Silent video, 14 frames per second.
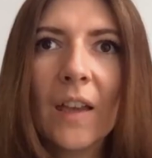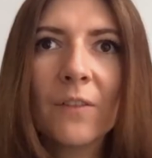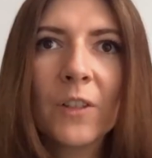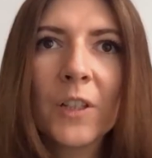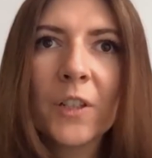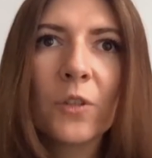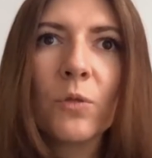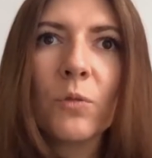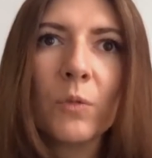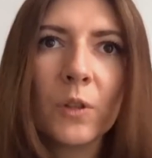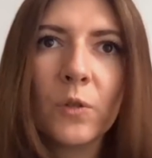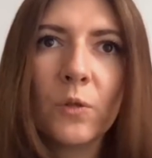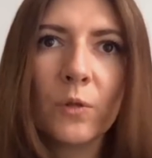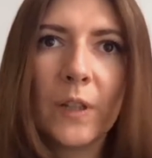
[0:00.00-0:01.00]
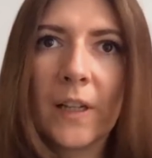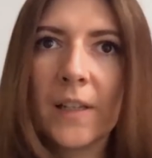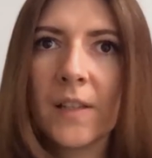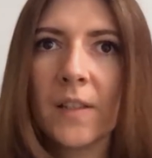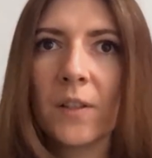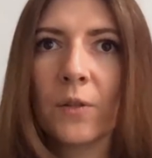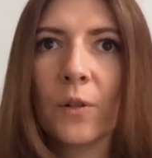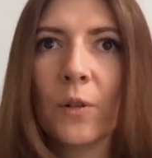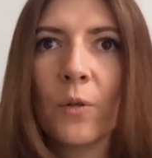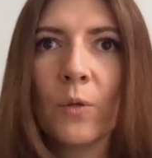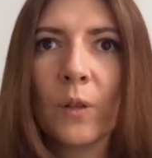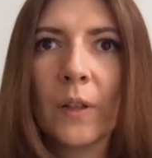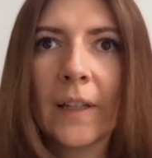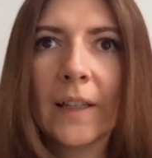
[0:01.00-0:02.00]
Every human who has,
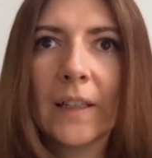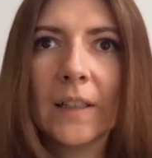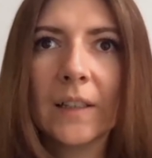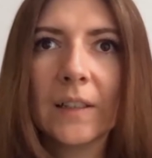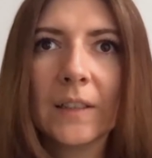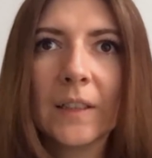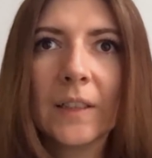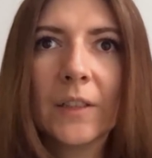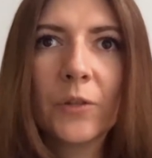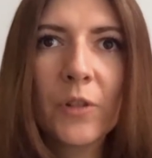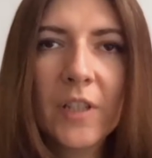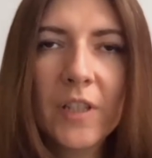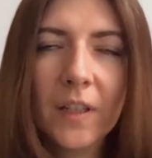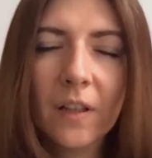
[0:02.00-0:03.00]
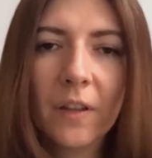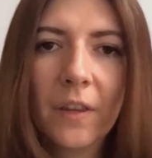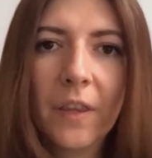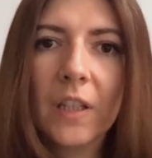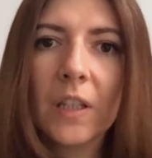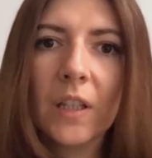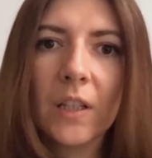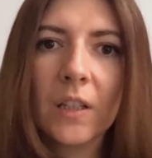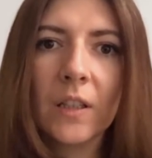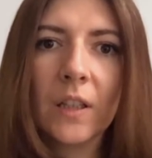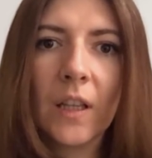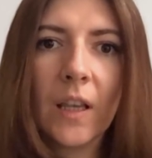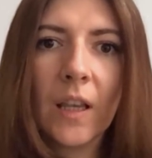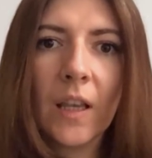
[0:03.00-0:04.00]
critical
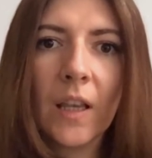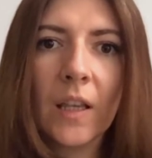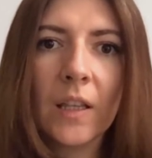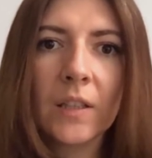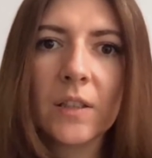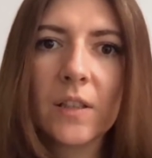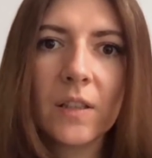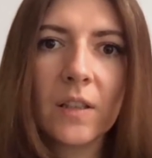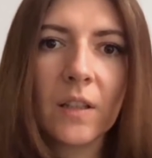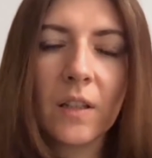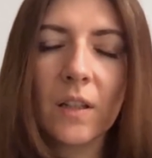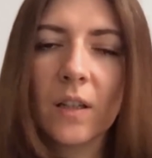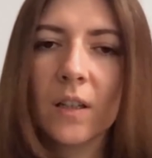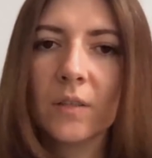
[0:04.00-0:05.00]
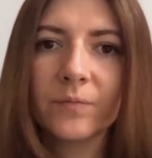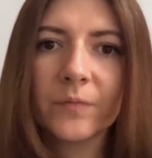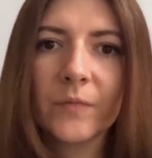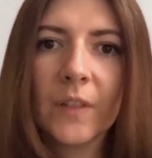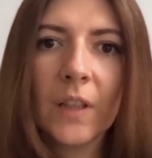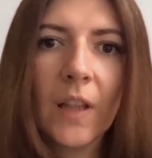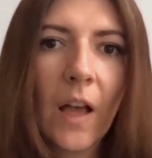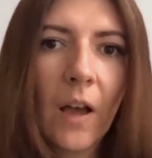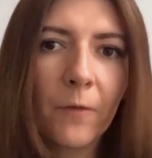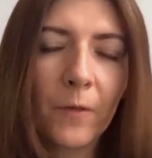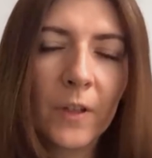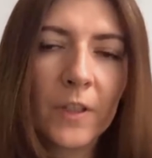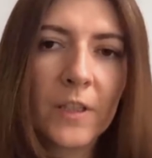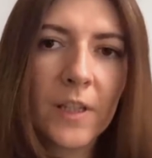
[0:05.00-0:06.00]
thinking and
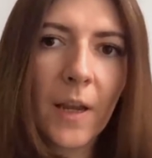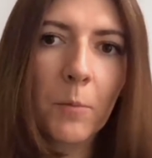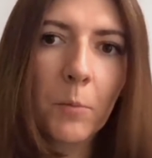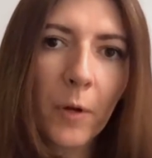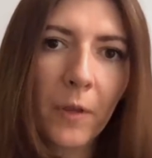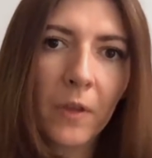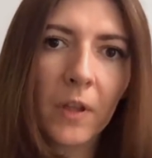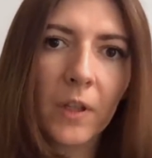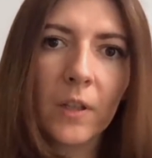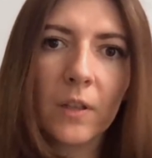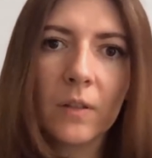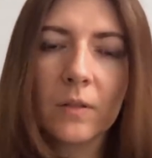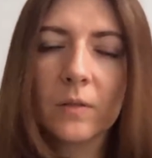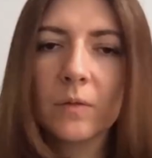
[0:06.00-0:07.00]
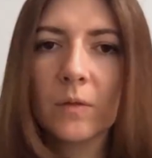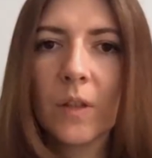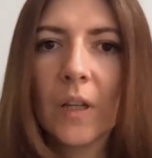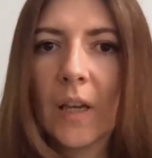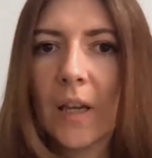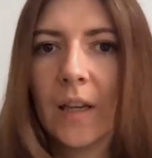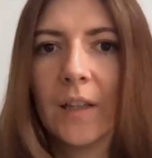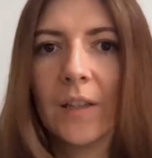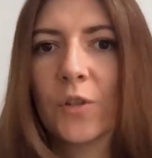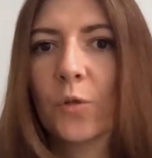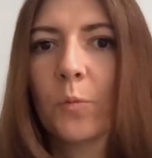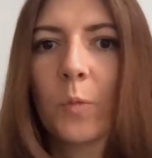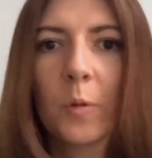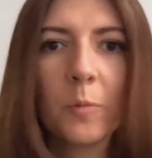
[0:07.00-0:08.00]
love and empathy
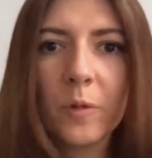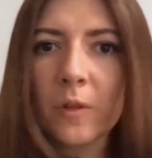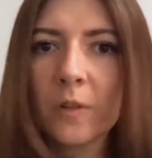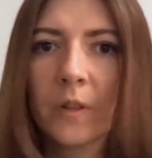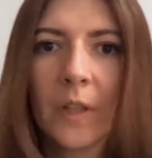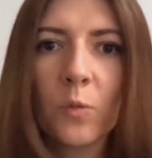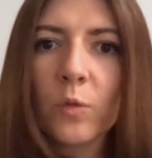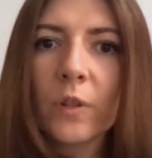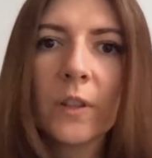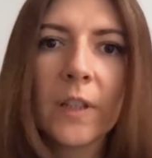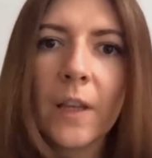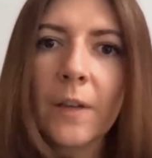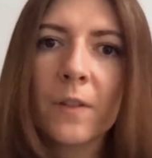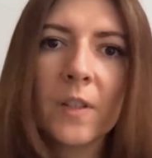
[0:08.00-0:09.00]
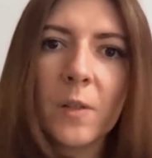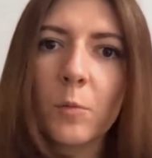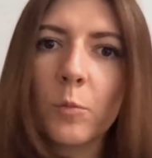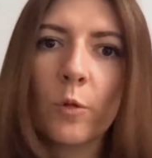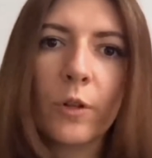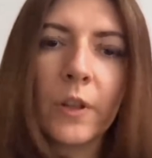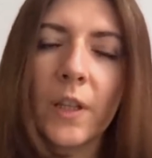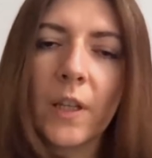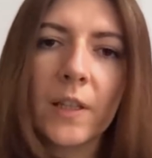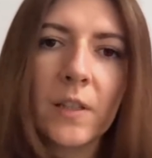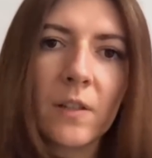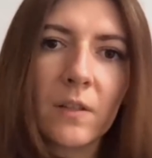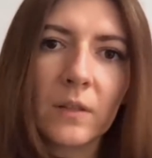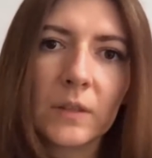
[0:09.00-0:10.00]
to people, they would never support
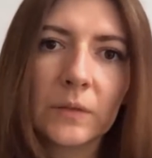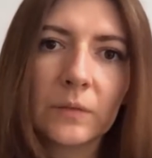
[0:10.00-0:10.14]
that.